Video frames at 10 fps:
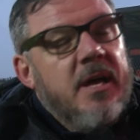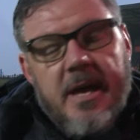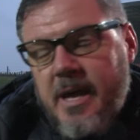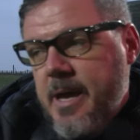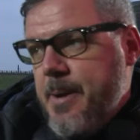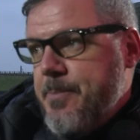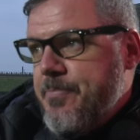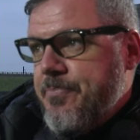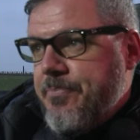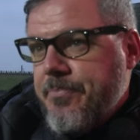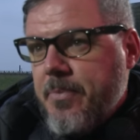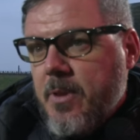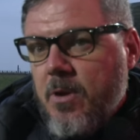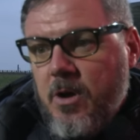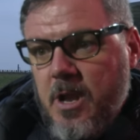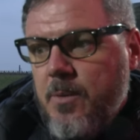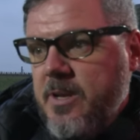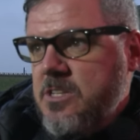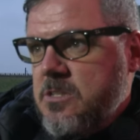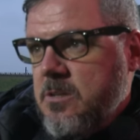um, I know what
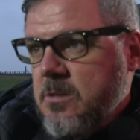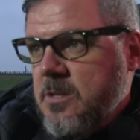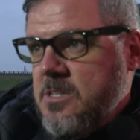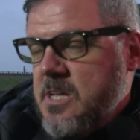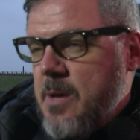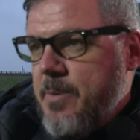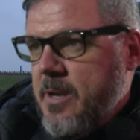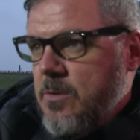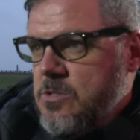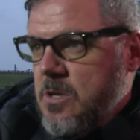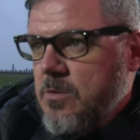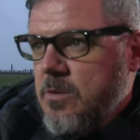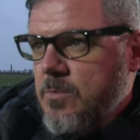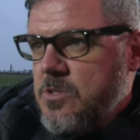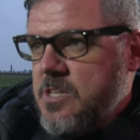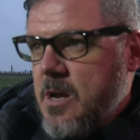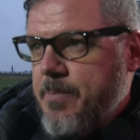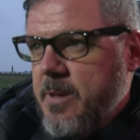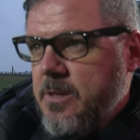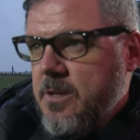needs to needs to happen now. So we'll start
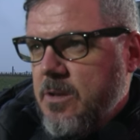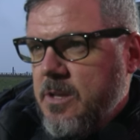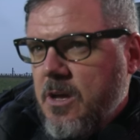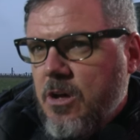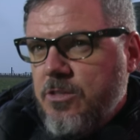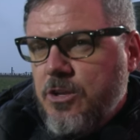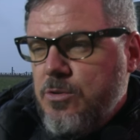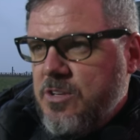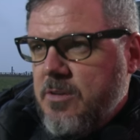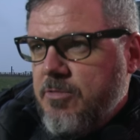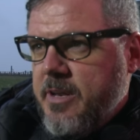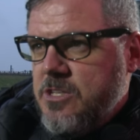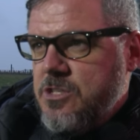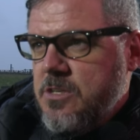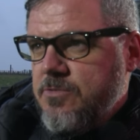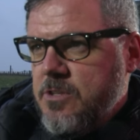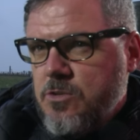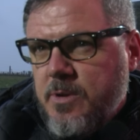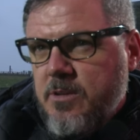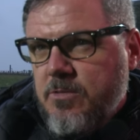building on the on the new team for next year for the
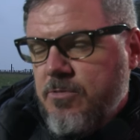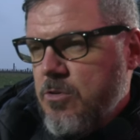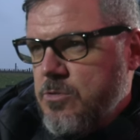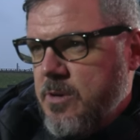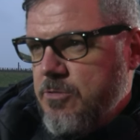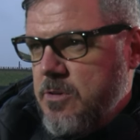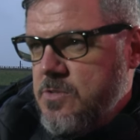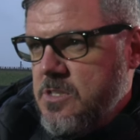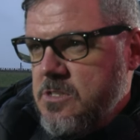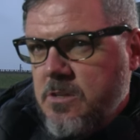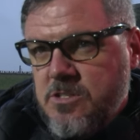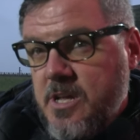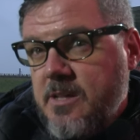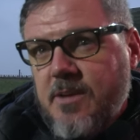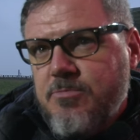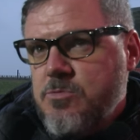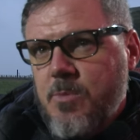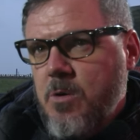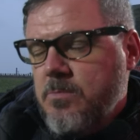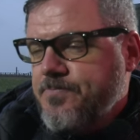twenty-four twenty-five season. I'll start that from tomorrow.